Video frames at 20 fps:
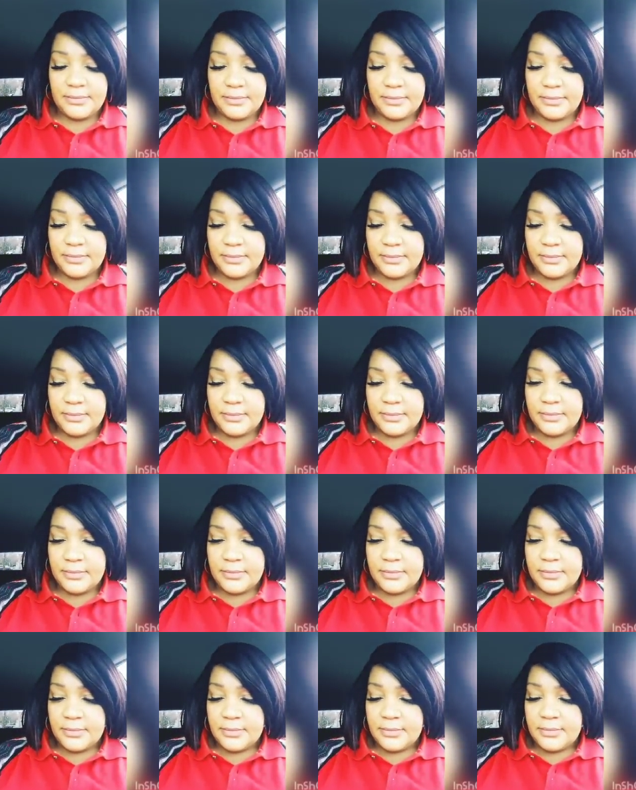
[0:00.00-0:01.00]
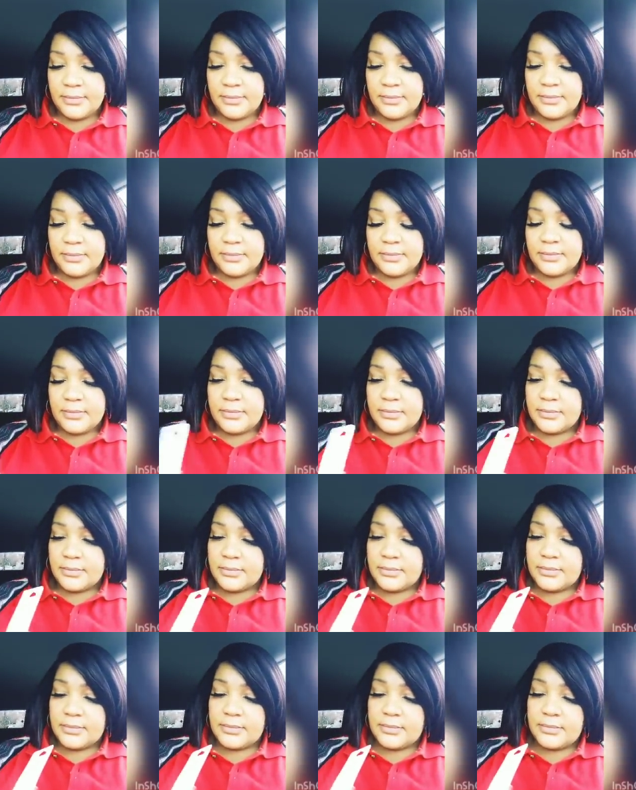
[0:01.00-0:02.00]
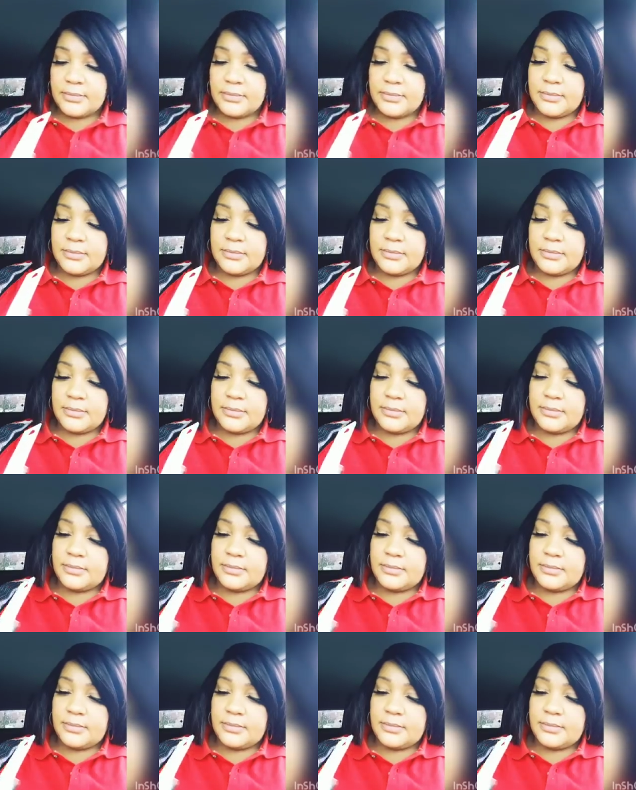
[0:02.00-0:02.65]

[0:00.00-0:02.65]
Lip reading: [no speech]